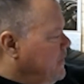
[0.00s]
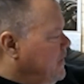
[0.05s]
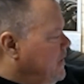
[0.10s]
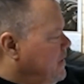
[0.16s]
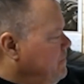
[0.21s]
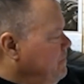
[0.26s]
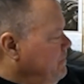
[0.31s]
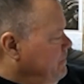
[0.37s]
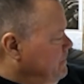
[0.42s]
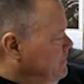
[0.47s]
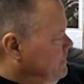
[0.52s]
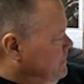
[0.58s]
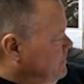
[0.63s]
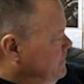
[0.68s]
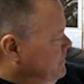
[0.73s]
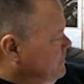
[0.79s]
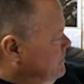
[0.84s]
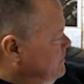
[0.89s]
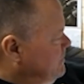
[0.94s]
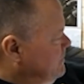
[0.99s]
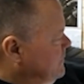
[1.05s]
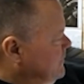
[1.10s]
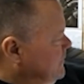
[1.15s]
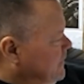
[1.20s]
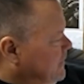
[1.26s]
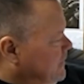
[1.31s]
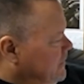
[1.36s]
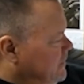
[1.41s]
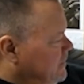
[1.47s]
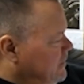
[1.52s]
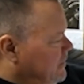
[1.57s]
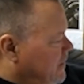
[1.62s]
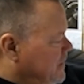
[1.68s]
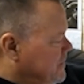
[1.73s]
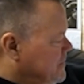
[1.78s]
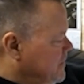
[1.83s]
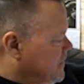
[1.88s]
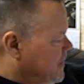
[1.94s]
up.
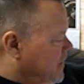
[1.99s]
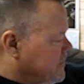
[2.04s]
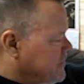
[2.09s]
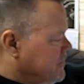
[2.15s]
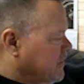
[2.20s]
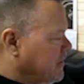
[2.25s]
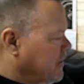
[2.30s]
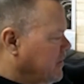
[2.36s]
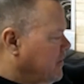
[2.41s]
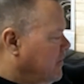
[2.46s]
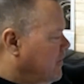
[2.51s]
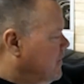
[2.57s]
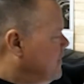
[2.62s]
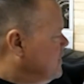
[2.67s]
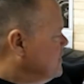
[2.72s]
Lots of nice looking cars.